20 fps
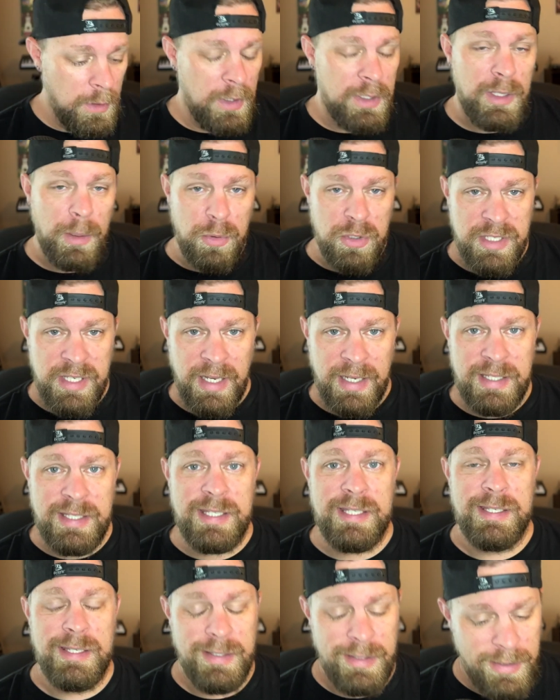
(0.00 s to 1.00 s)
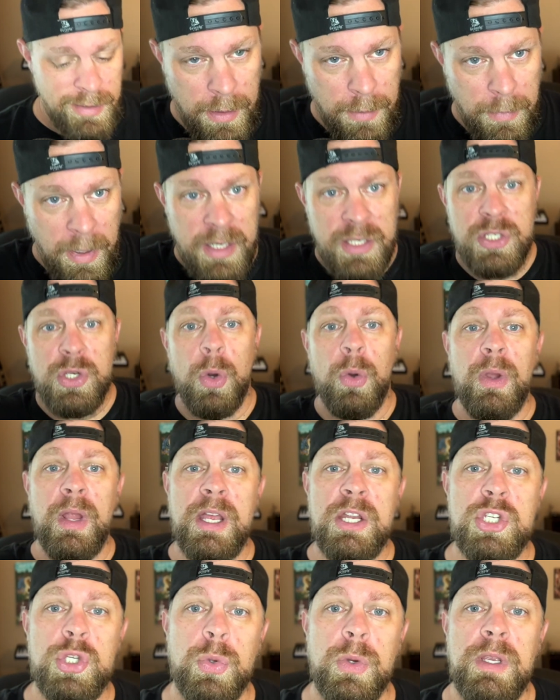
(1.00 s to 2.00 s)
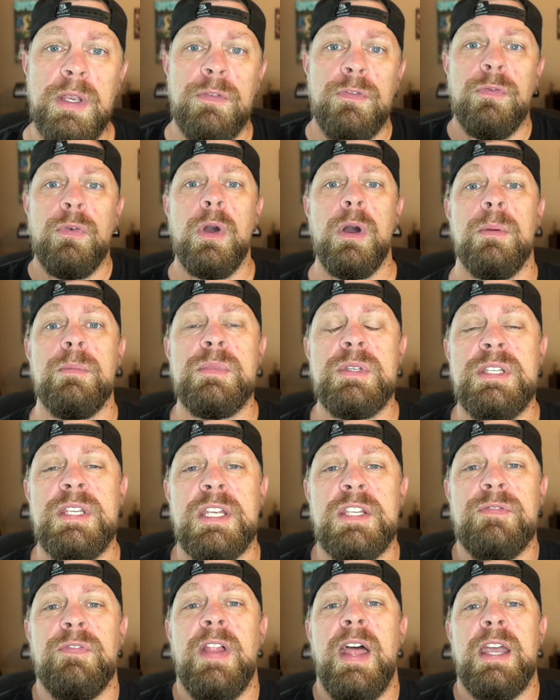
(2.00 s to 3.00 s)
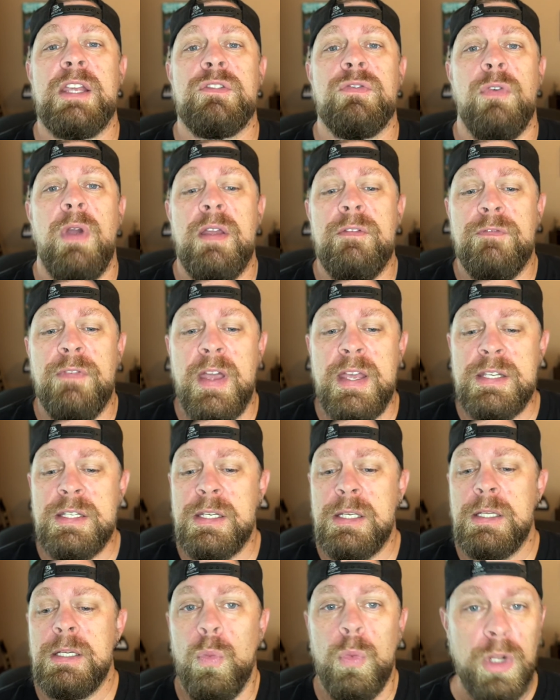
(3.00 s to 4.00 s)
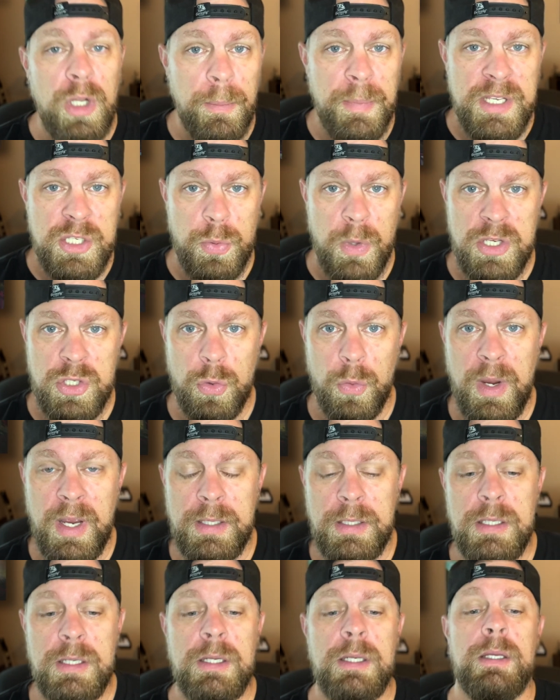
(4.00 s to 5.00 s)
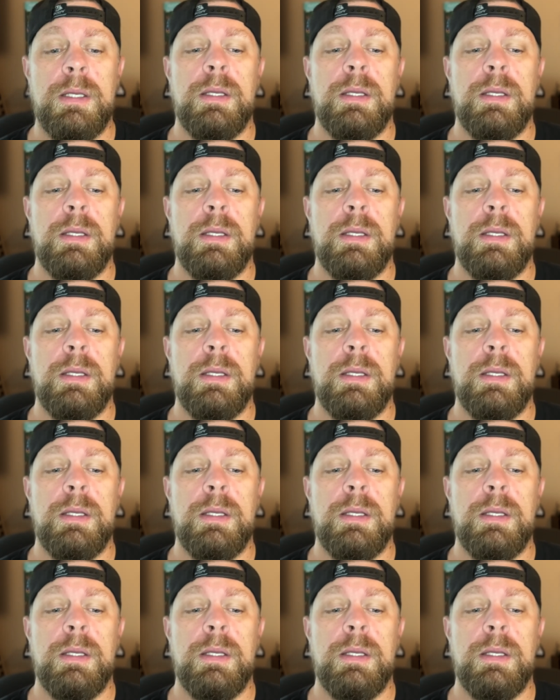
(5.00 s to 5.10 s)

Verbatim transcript: Number six, my sole entry from Six Flags Fright Fest, Willoughby's Resurrected.